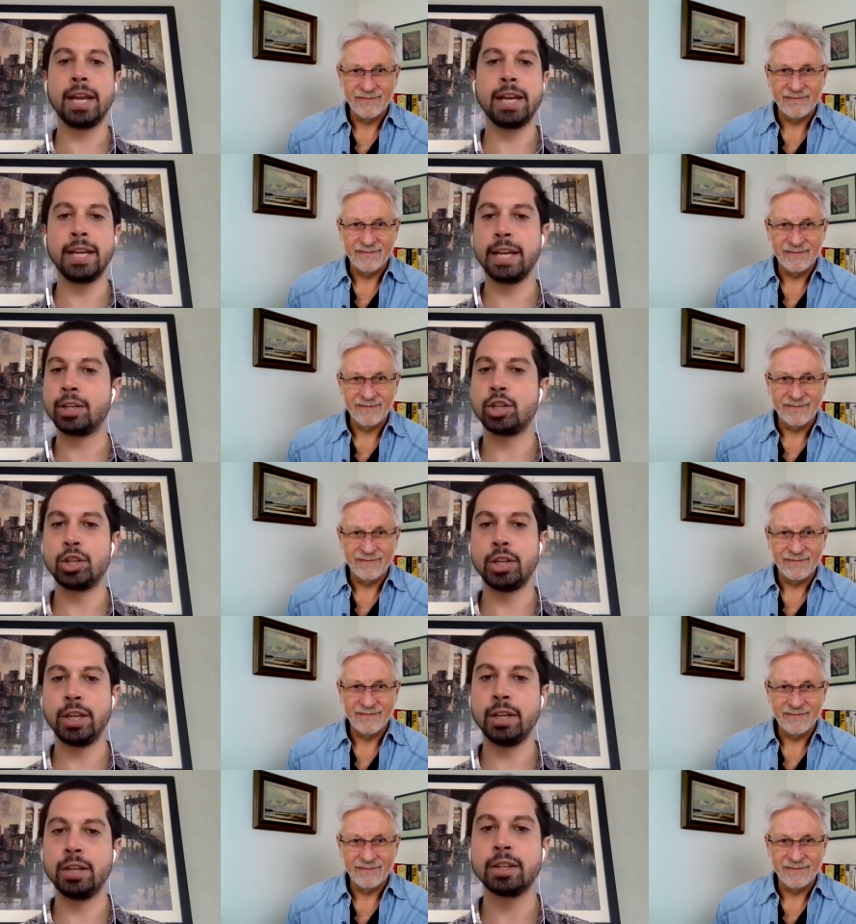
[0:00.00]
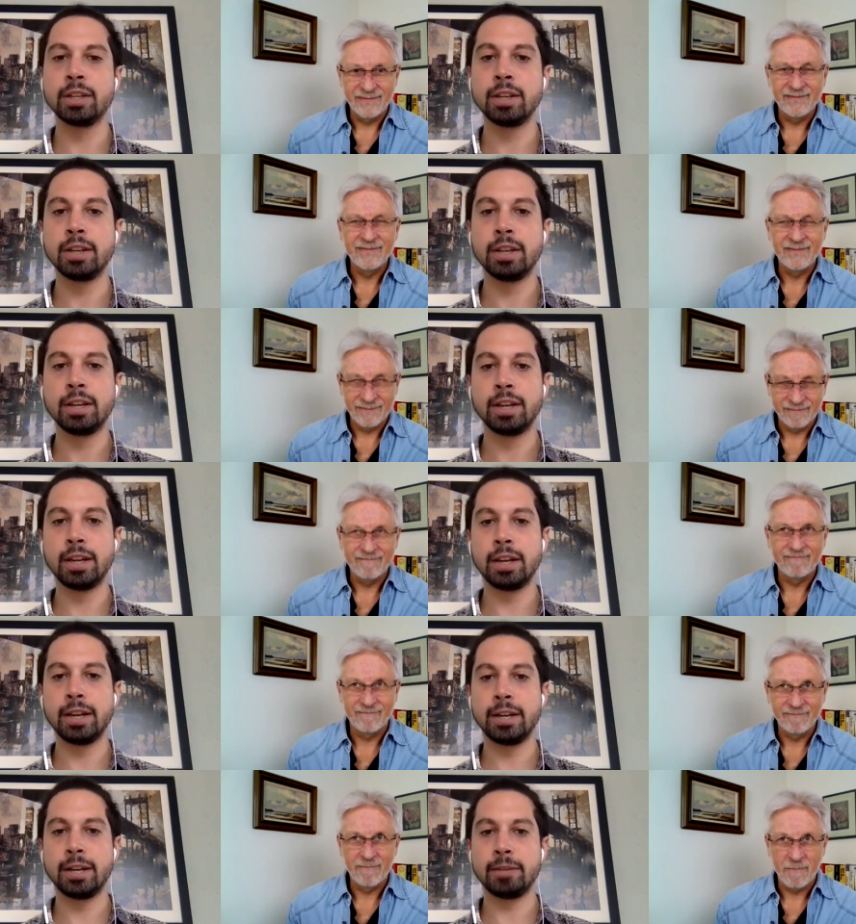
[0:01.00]
Speaker 1: ADHD
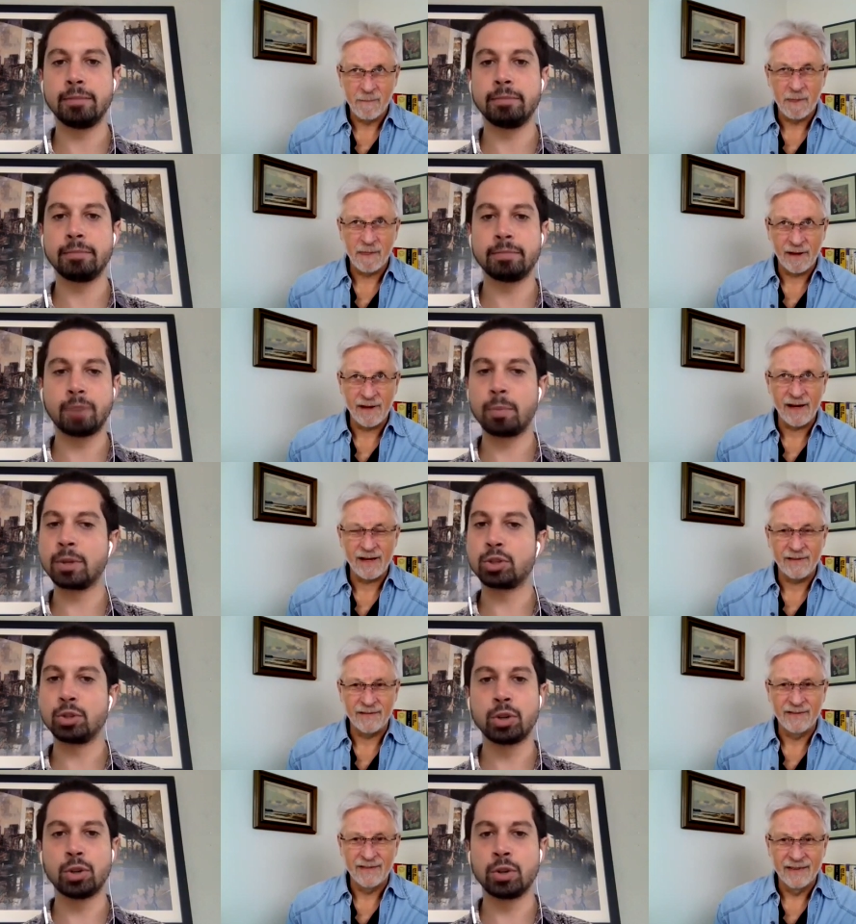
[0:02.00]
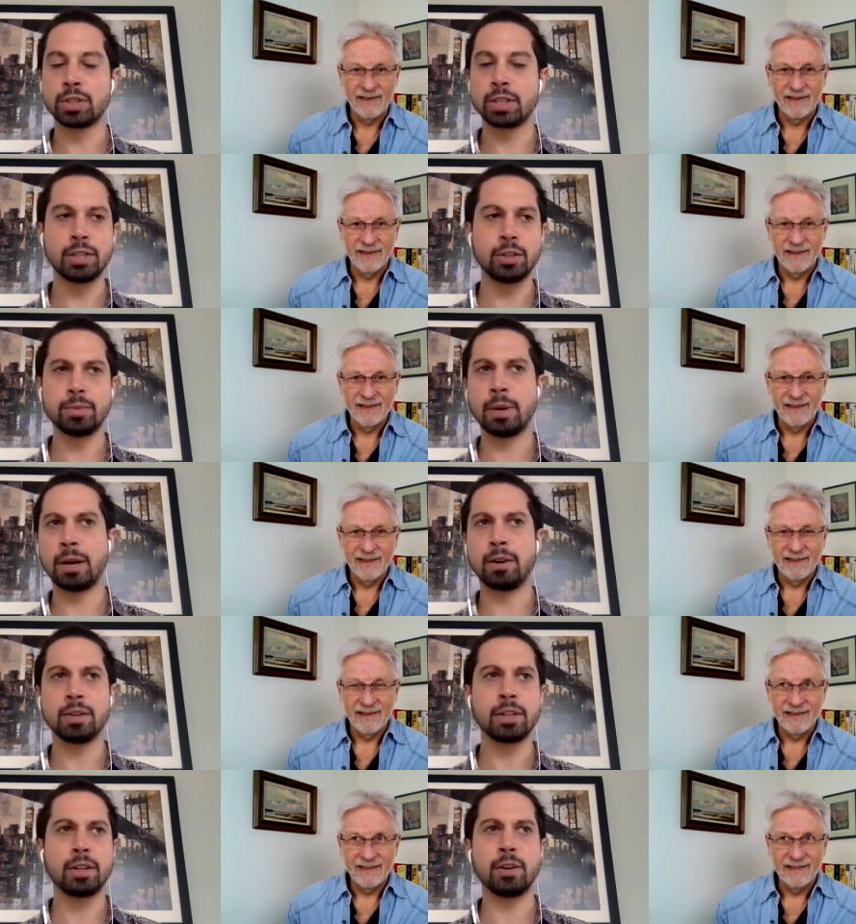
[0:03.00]
um, pharmaceutical okay. since he was about
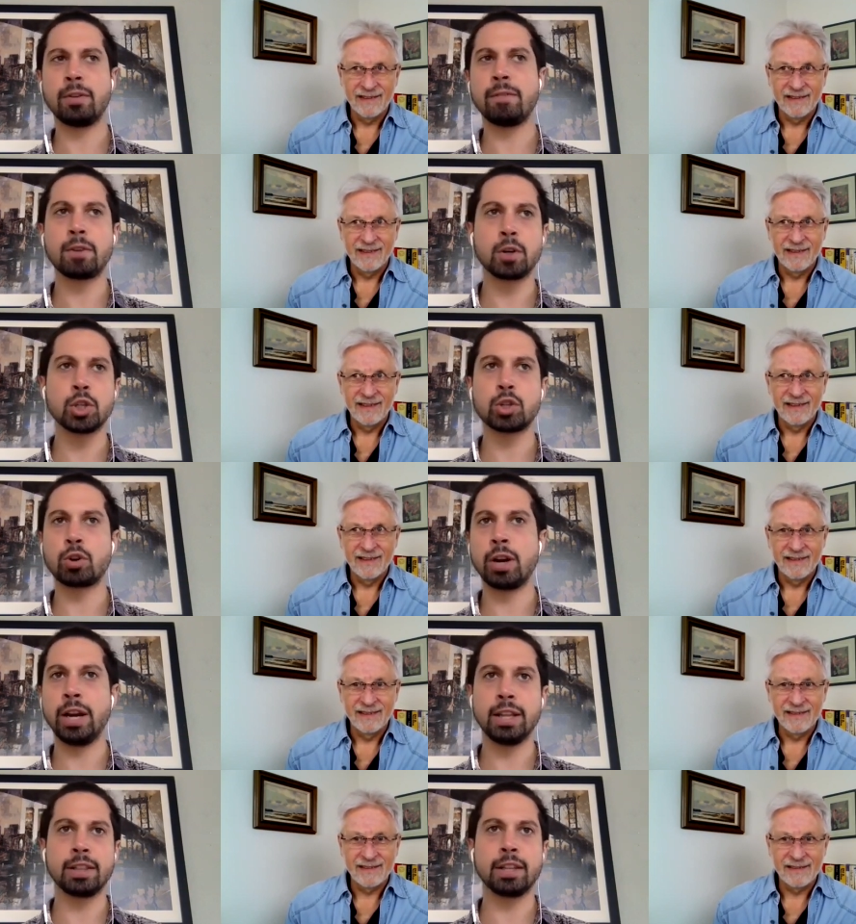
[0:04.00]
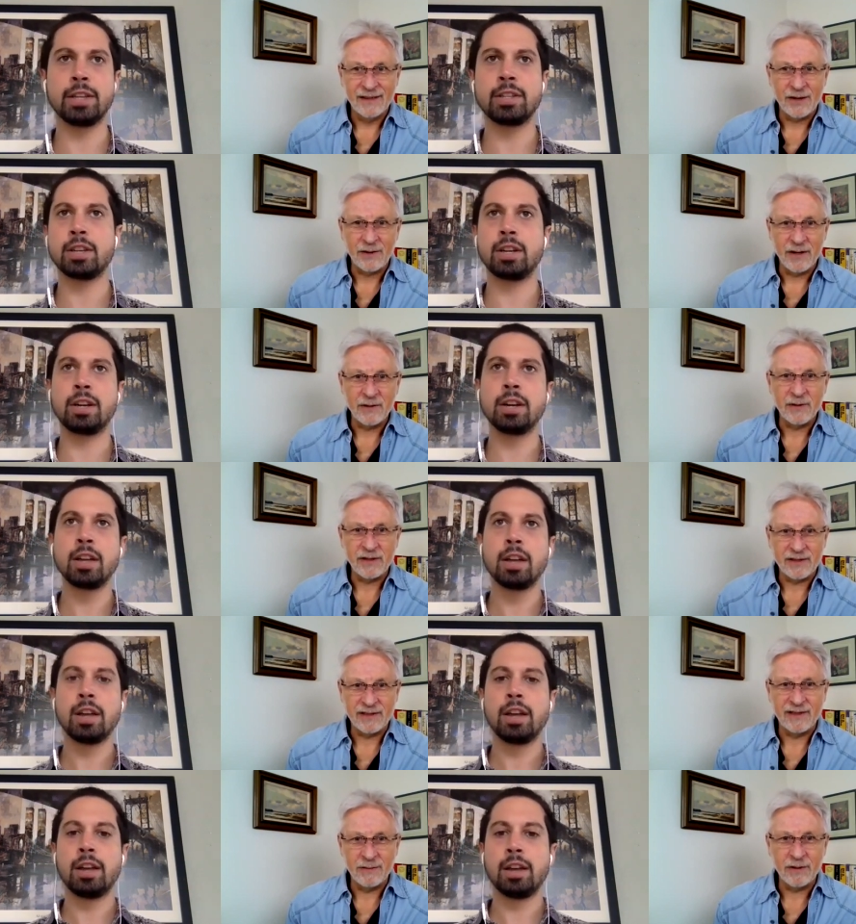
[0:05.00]
you know in first grade. It so he
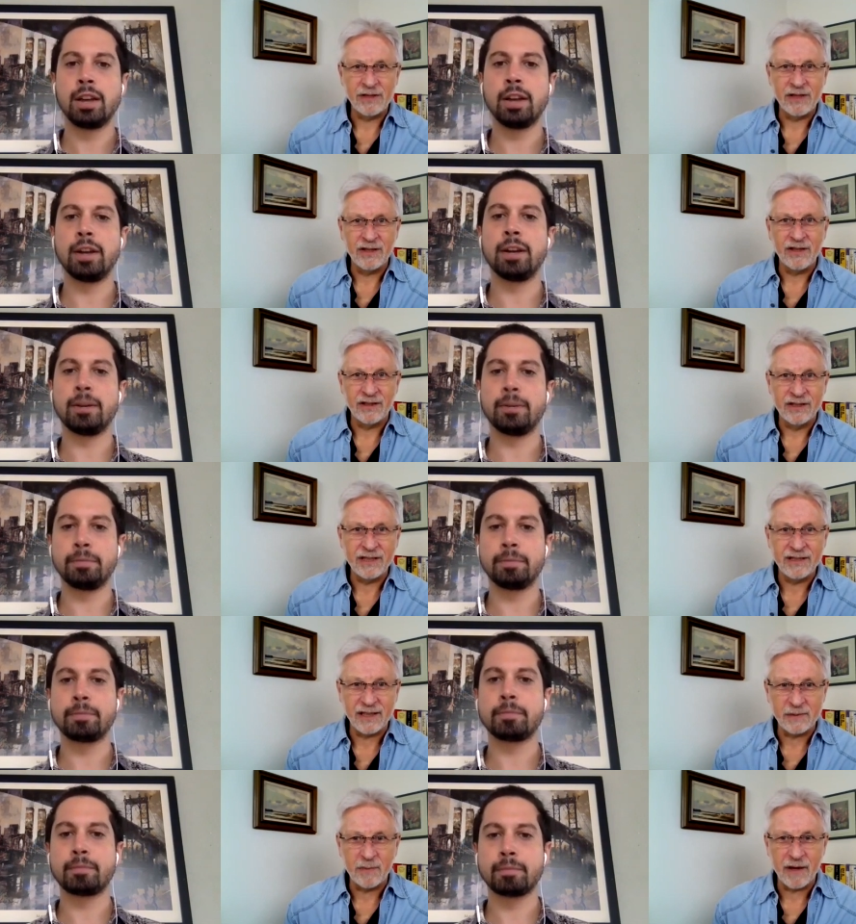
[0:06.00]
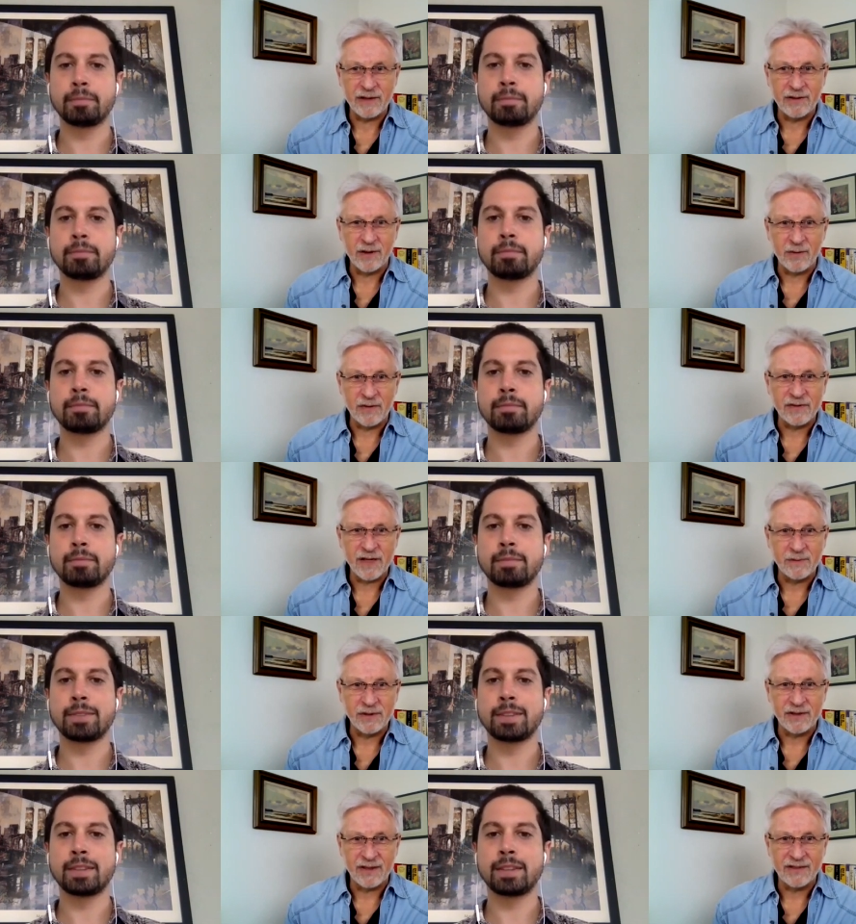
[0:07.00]
Speaker 2: was he was on the autistic spectrum of some
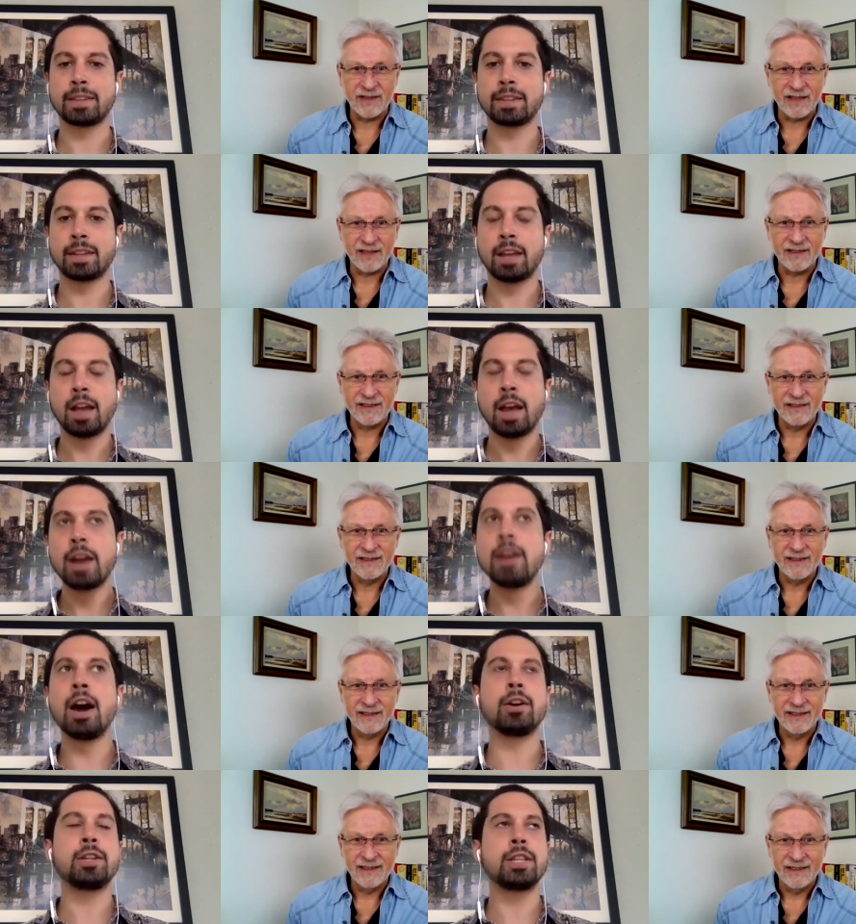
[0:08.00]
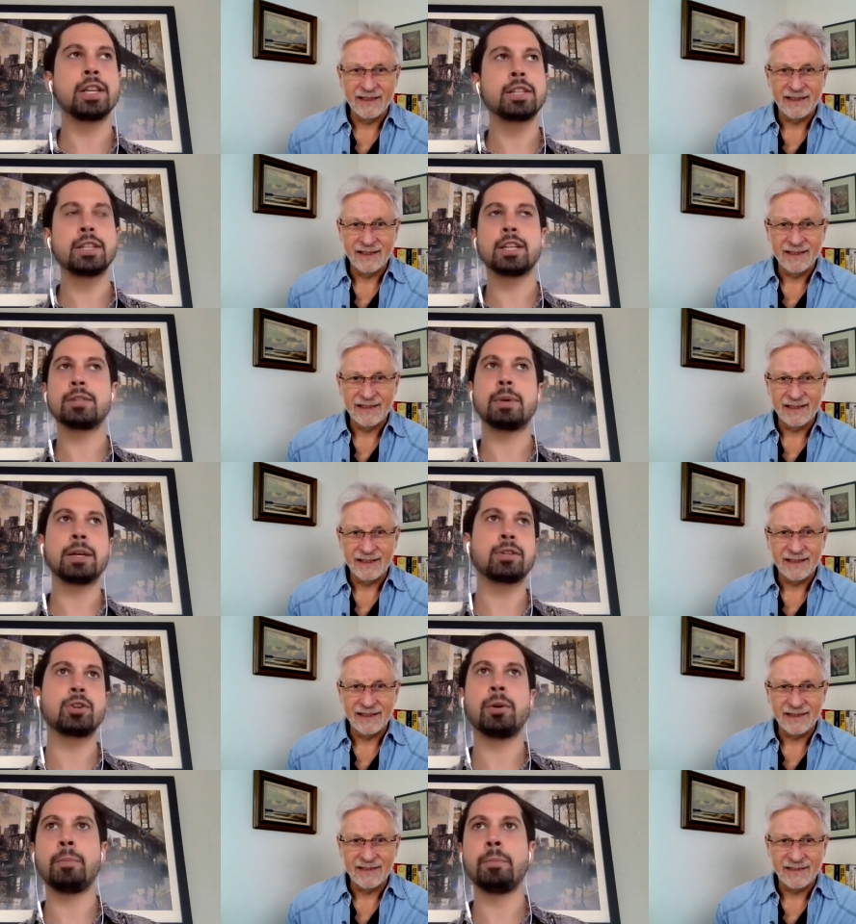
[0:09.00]
sort, right?
Speaker 1: Not autistic
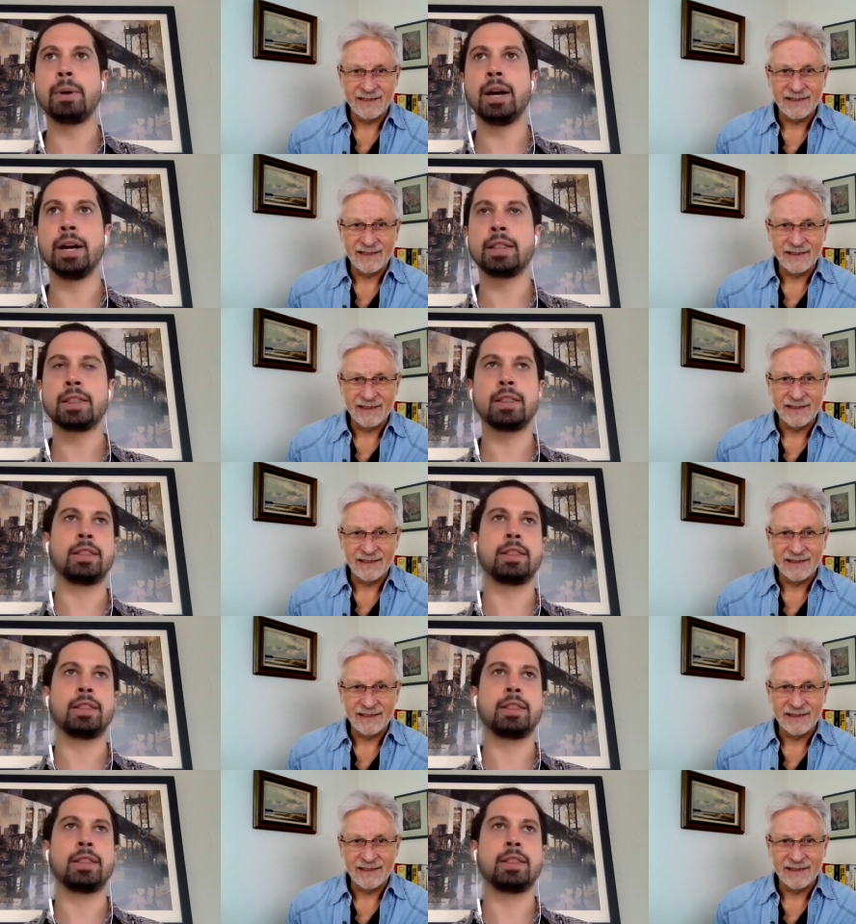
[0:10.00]
spectrum, but